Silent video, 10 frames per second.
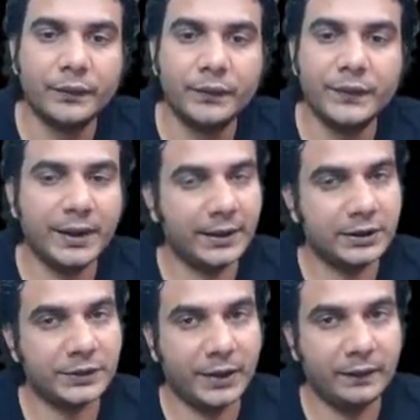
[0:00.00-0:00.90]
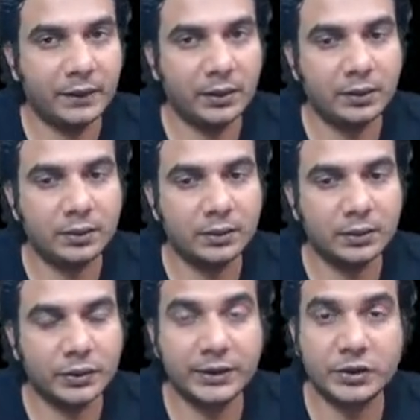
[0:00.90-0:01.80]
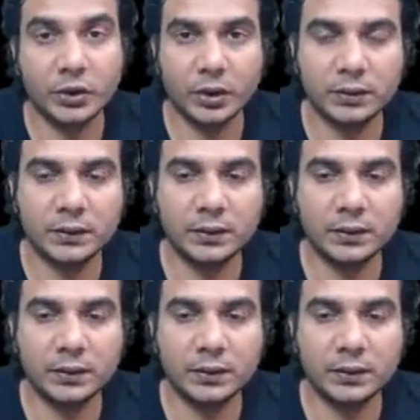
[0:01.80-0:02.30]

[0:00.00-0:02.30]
then it is many one. So it should not